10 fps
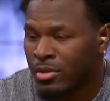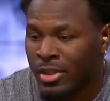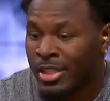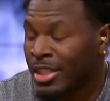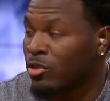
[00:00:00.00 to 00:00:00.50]

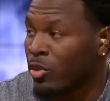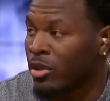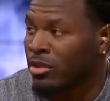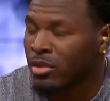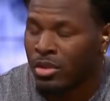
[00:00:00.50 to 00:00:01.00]
not just
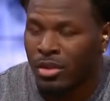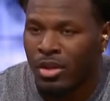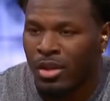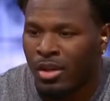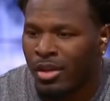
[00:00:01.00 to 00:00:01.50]
words.
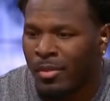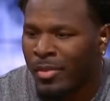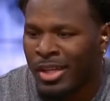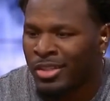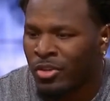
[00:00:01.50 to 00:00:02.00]
I
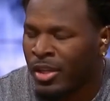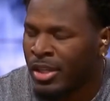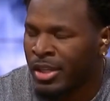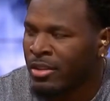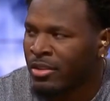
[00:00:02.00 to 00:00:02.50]
mean, he's a great
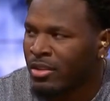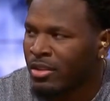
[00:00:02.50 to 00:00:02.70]
leader.